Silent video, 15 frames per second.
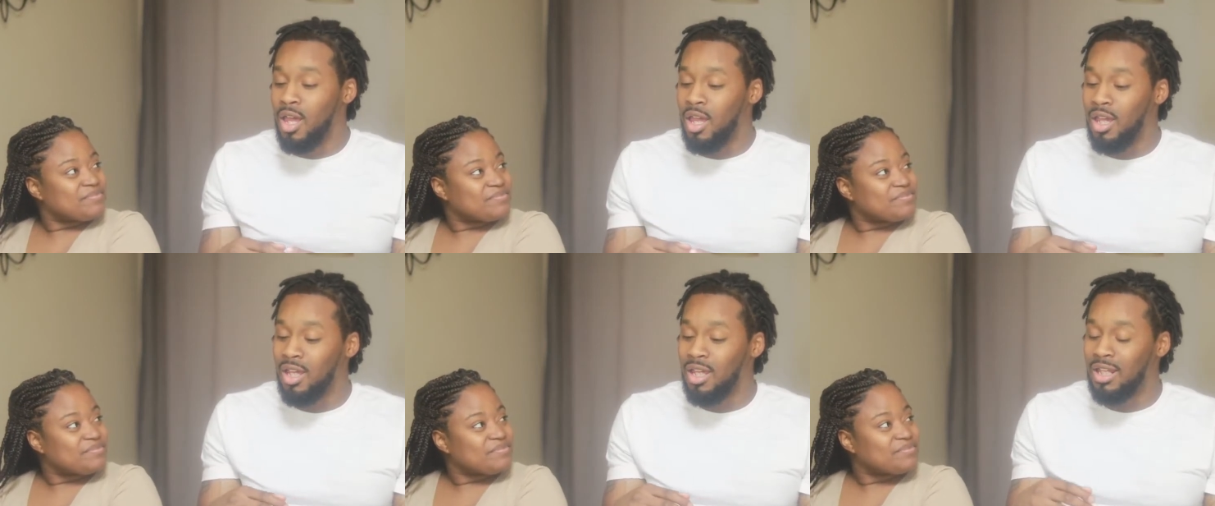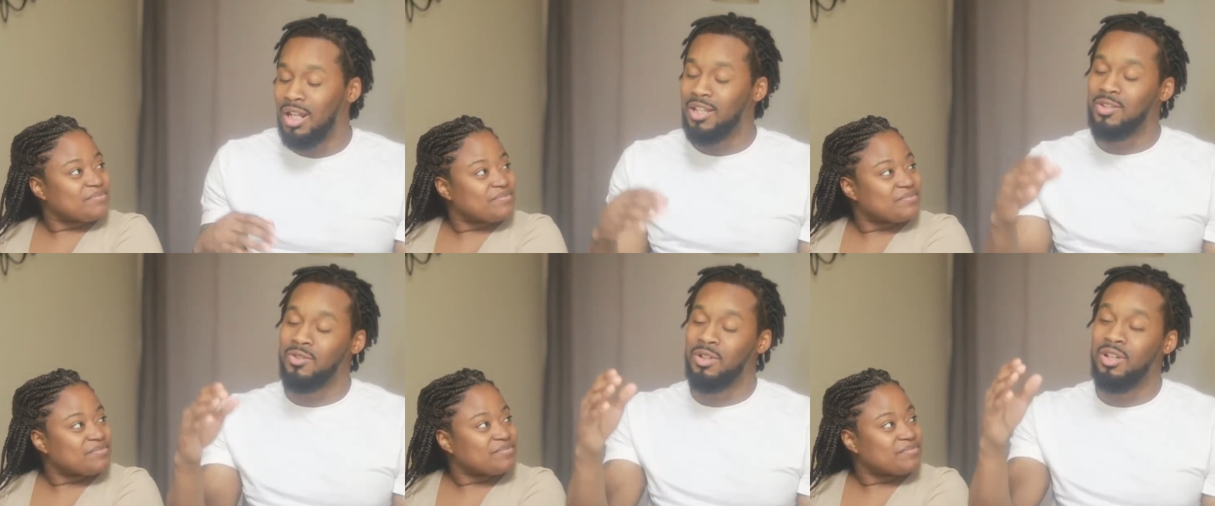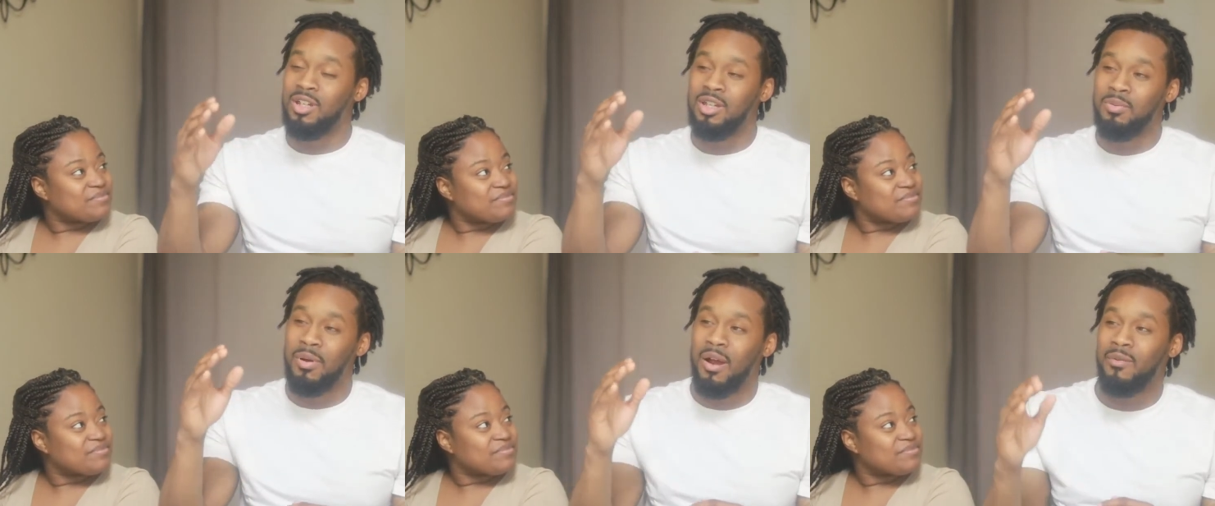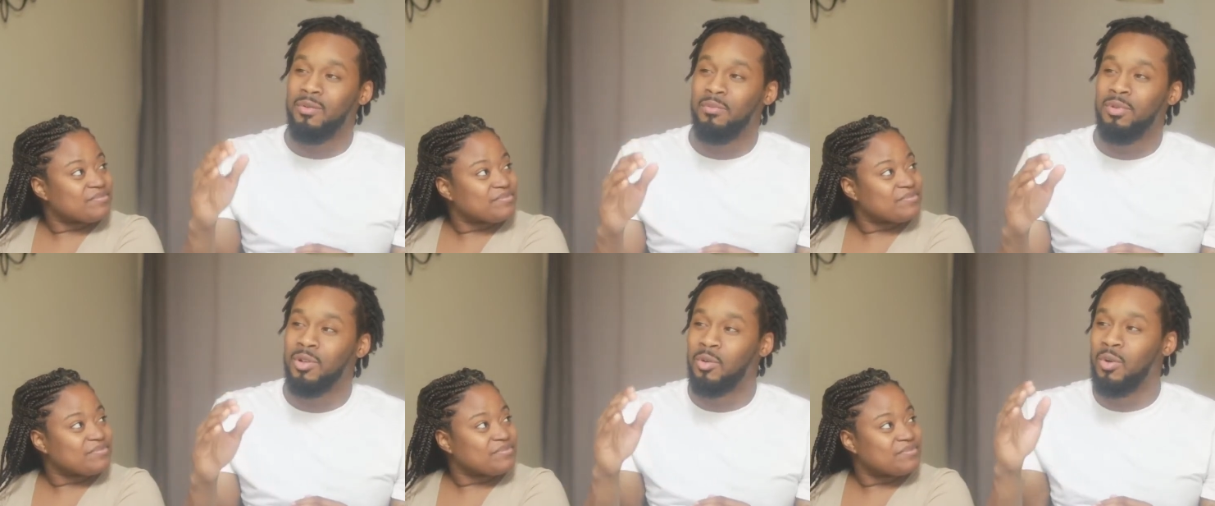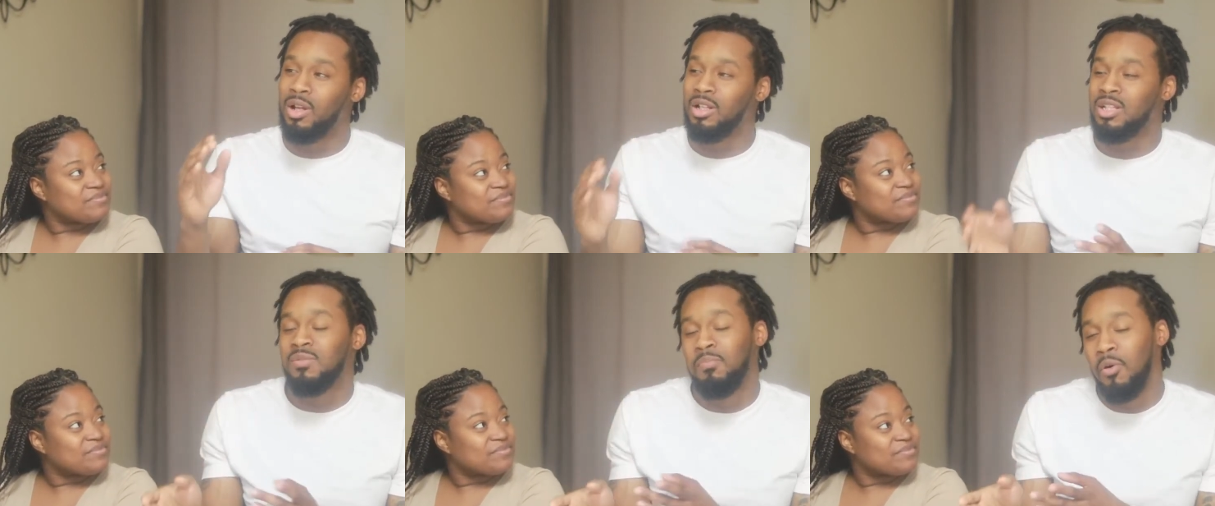Speaker 1: it can has it probably been
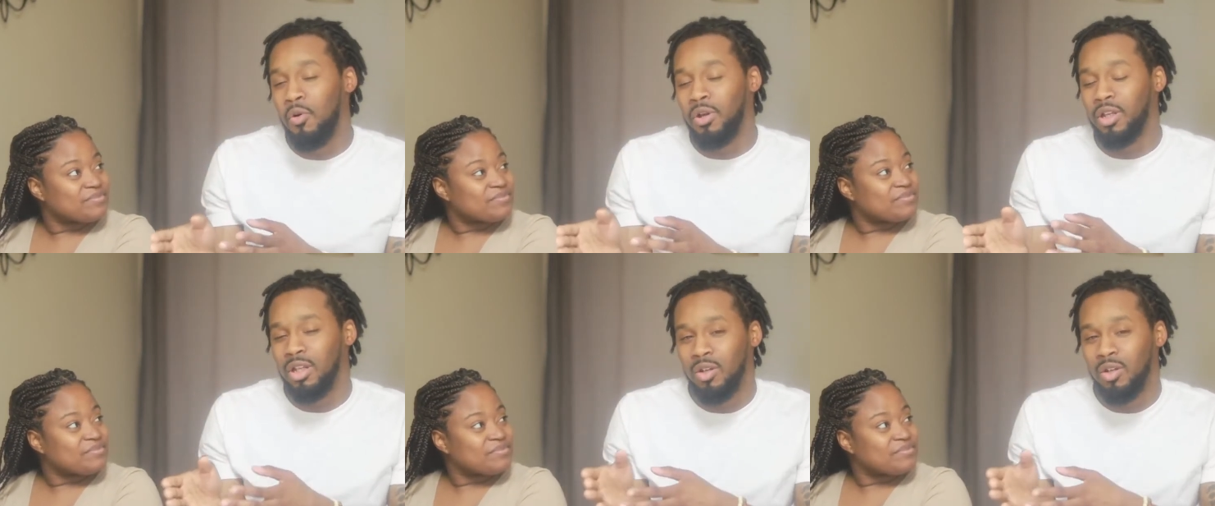already spoken